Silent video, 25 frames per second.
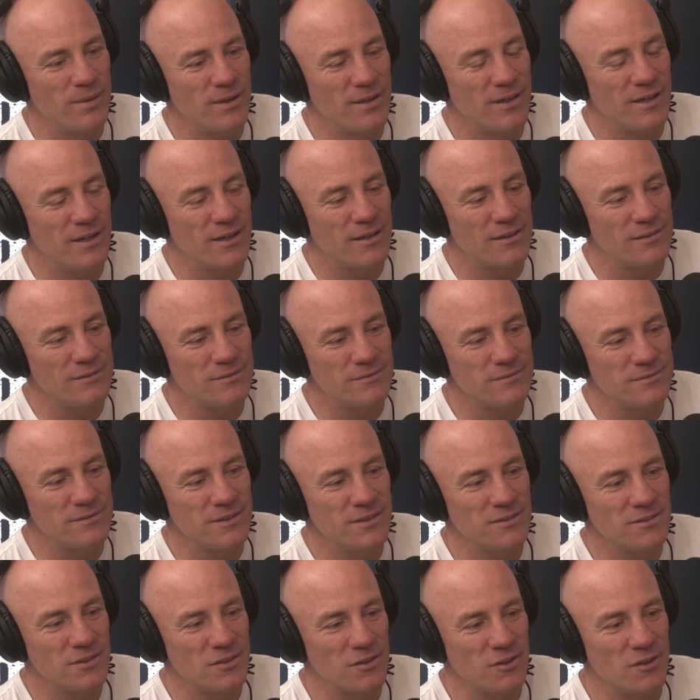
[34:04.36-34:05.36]
but
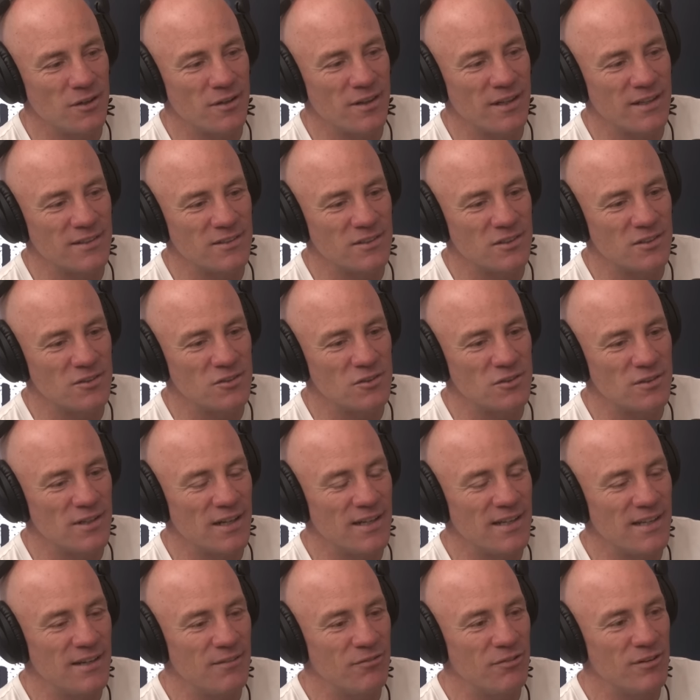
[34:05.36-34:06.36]
there's a lot of things I should
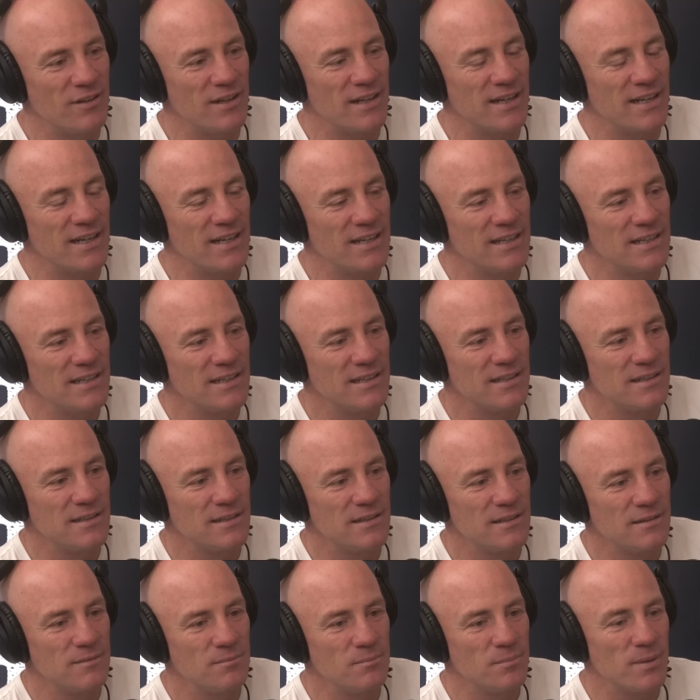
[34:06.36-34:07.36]
have done differently.
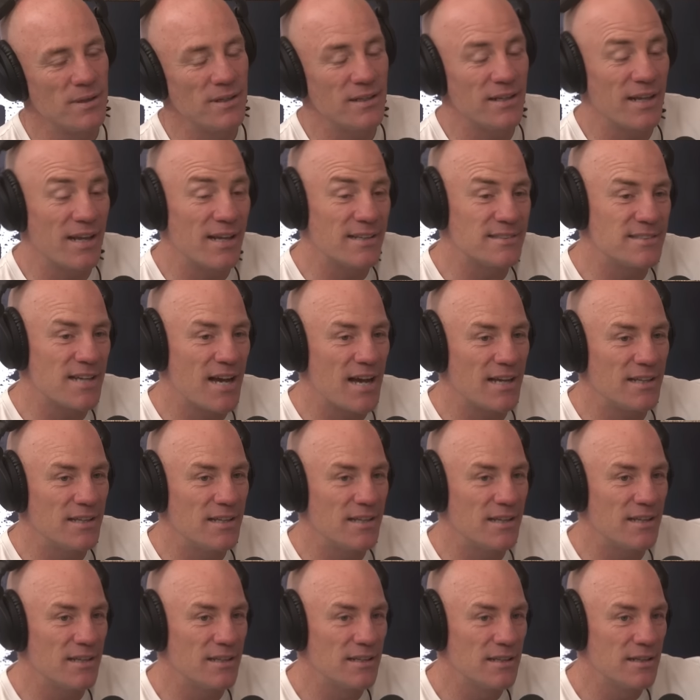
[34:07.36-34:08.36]
Yeah. Yeah, it's
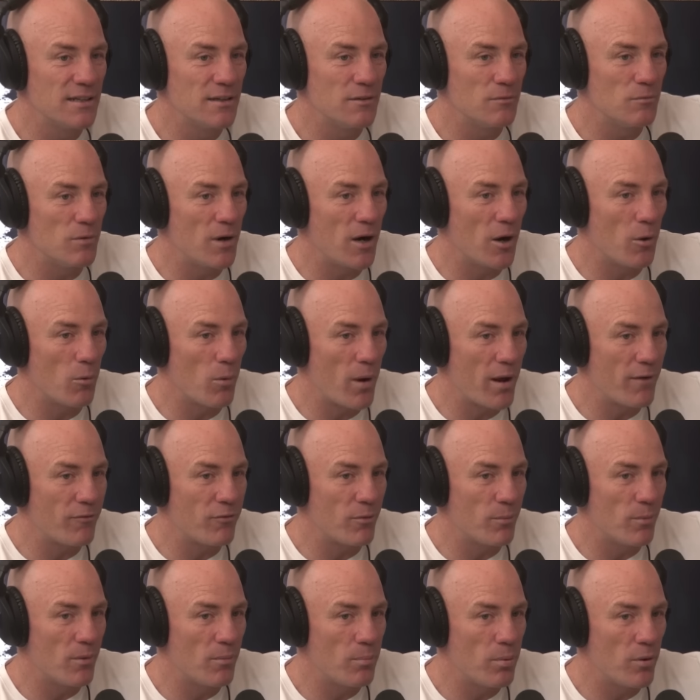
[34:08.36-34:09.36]
hard. Run away
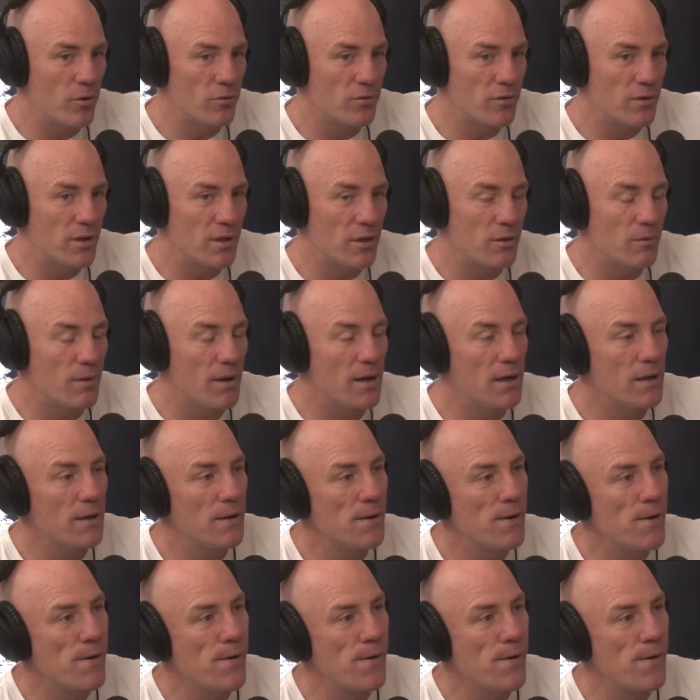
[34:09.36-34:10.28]
from the person that you are.